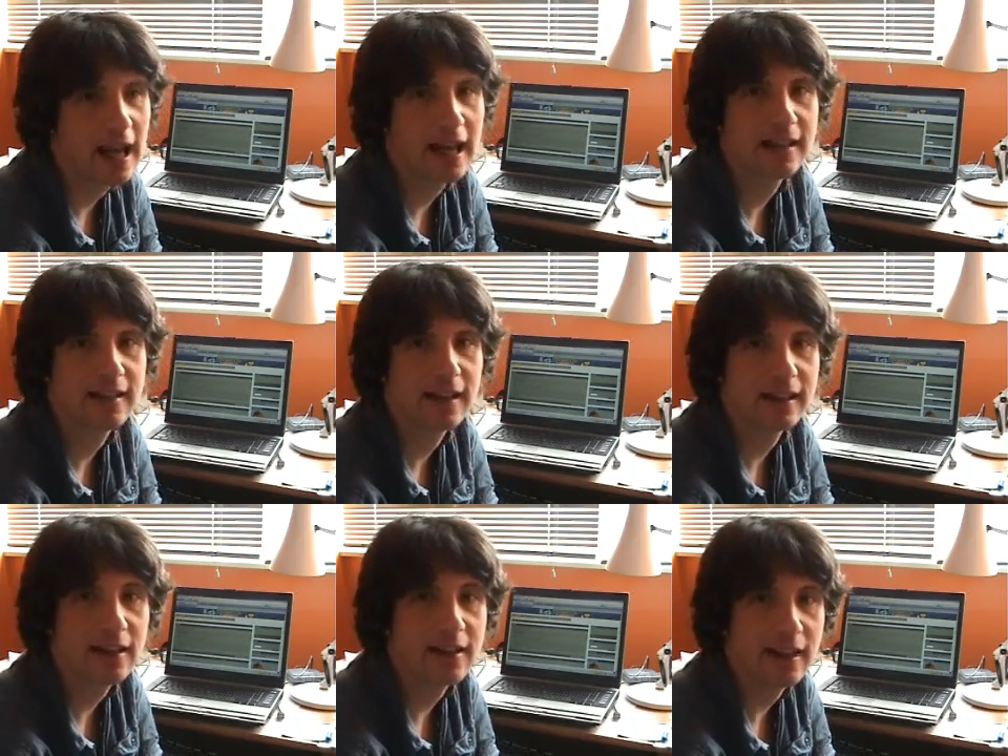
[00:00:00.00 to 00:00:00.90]
and
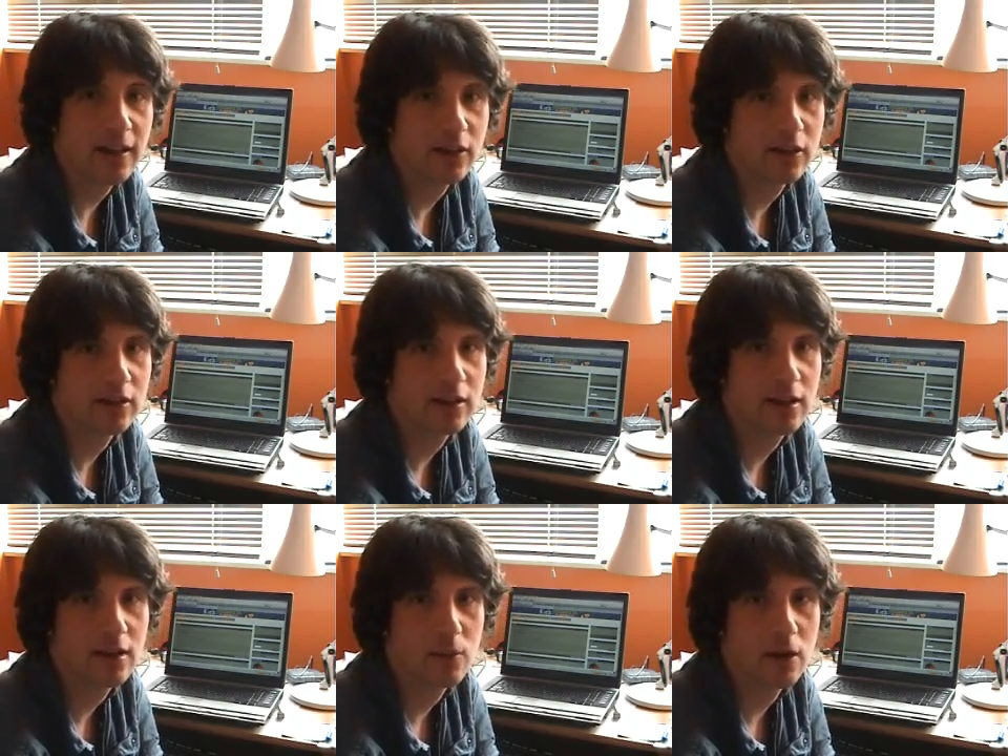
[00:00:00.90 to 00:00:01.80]
it turns out that
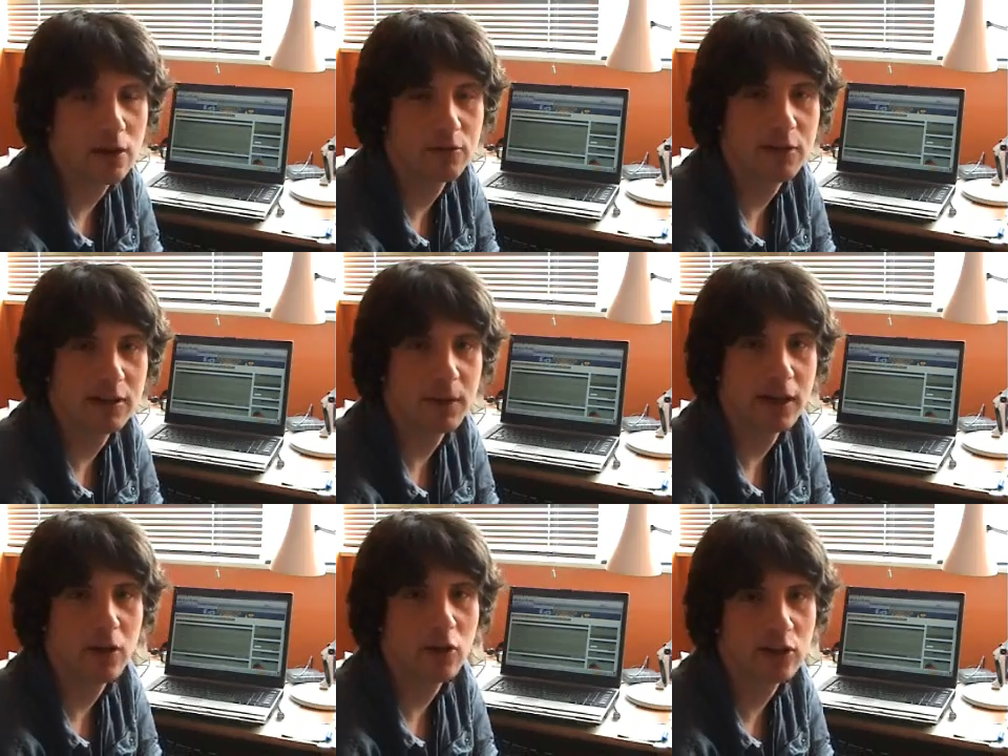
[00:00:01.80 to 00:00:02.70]
a good friend of
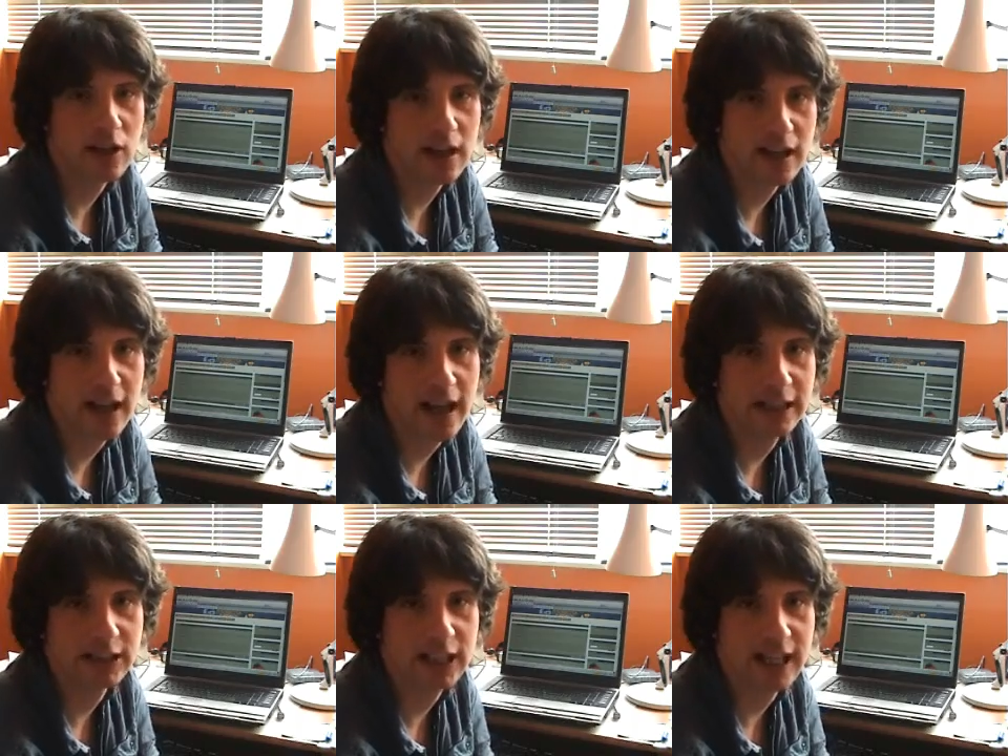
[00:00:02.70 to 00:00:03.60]
mine, Oscar,
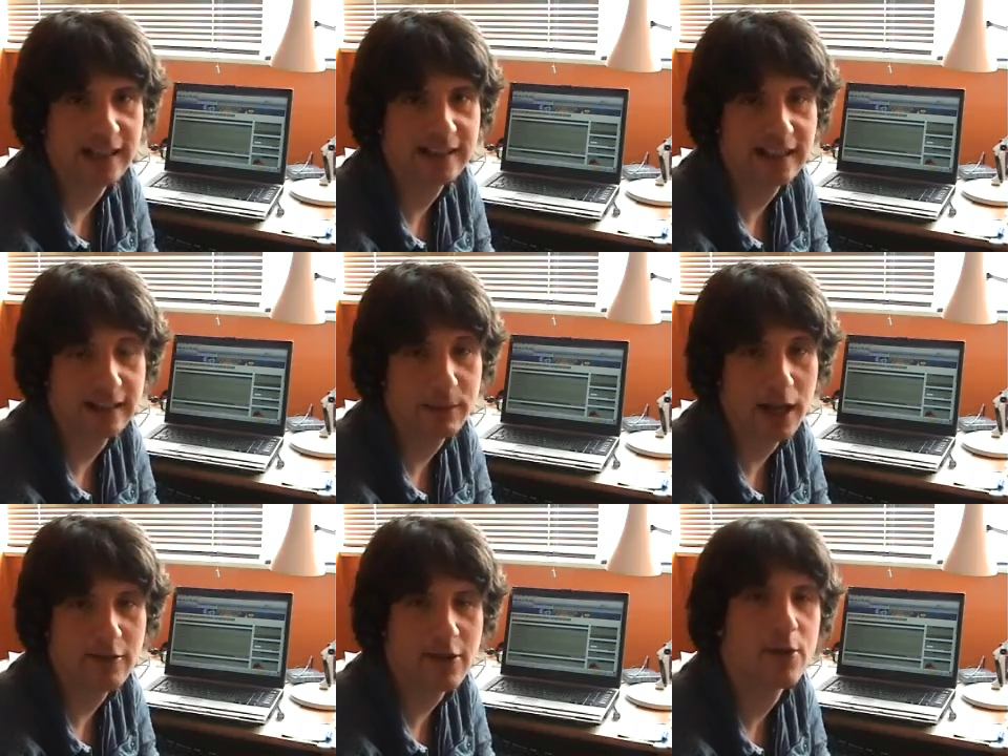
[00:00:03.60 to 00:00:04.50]

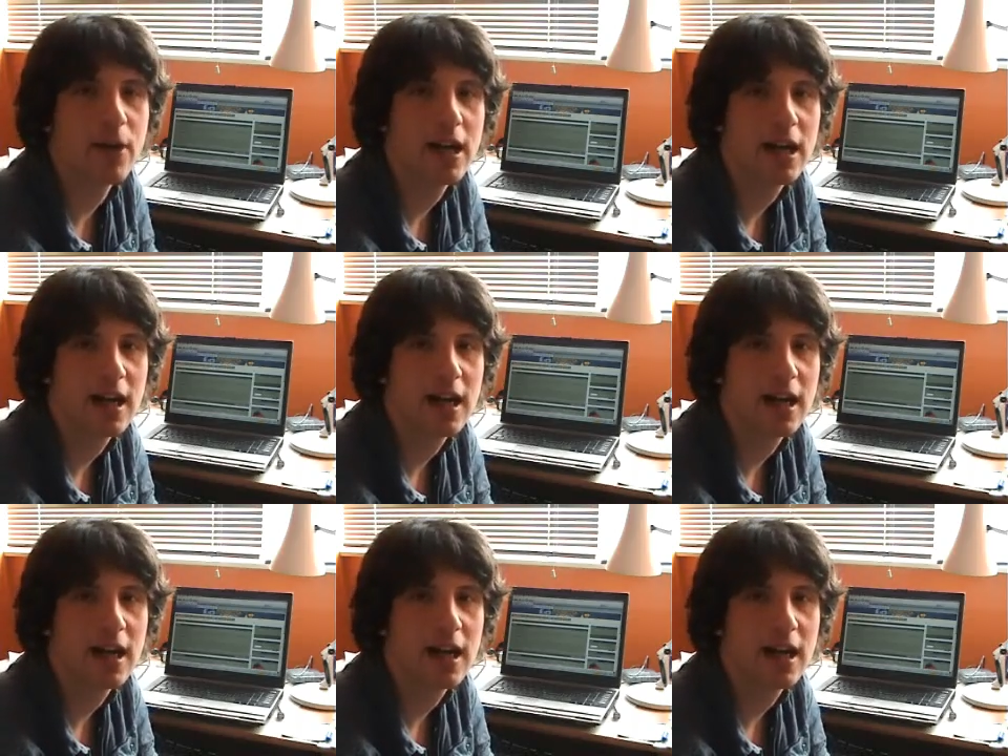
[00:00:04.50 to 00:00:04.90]
HK6PRO,